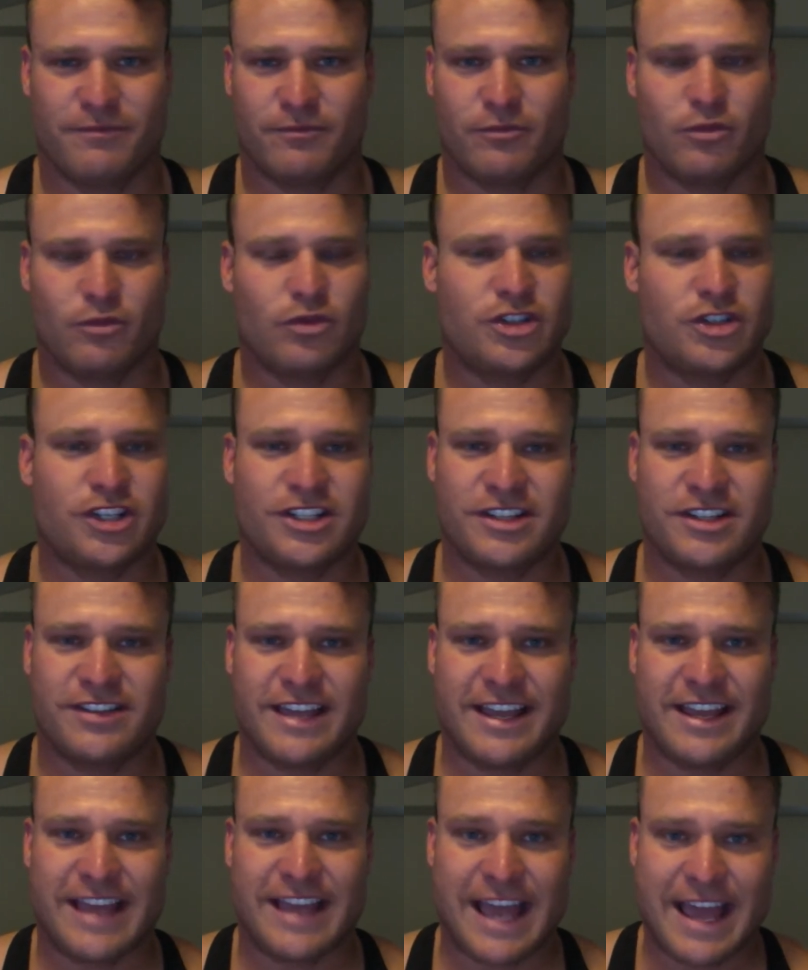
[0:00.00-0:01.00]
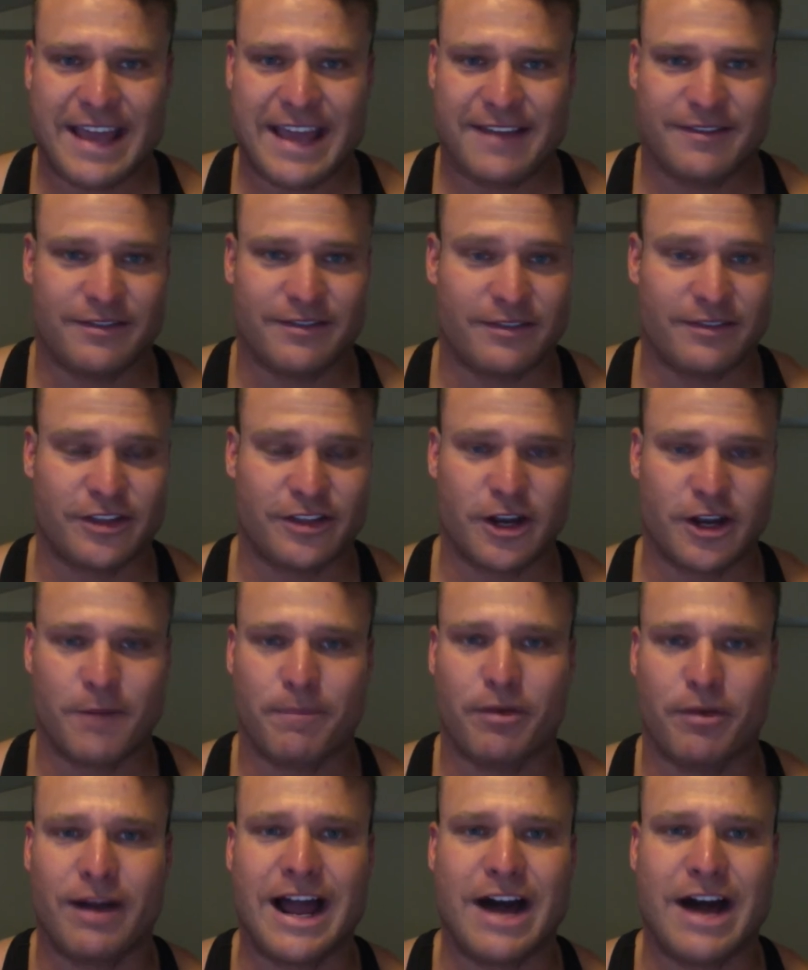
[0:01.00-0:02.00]
just think, hey, they're
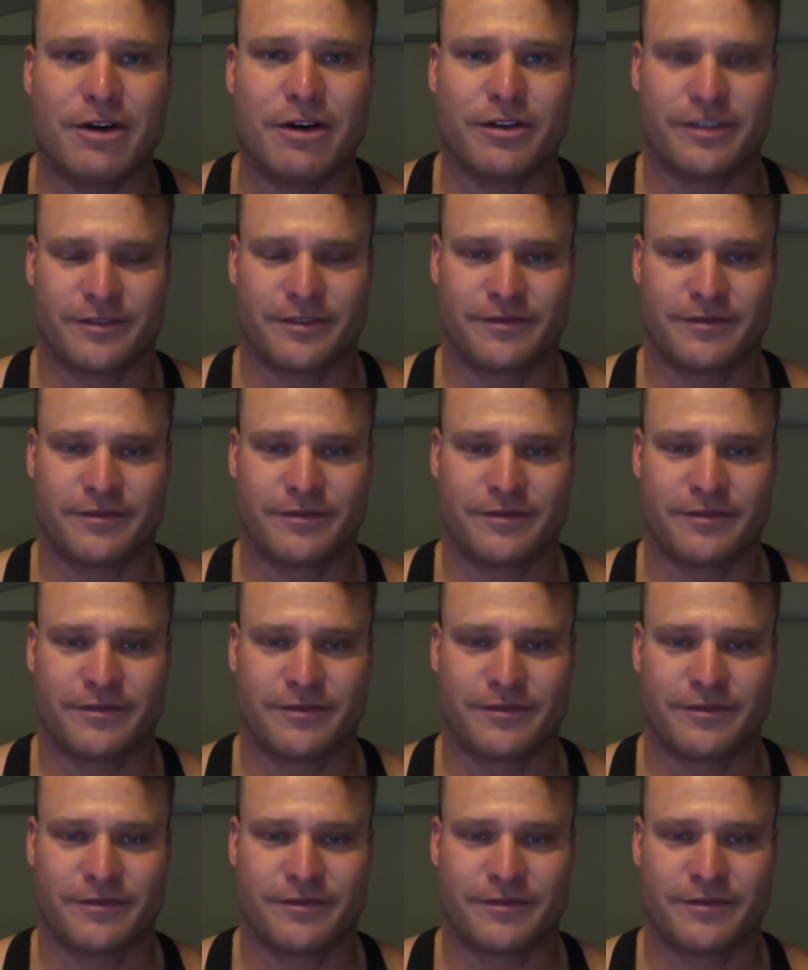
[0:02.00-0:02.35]
proud.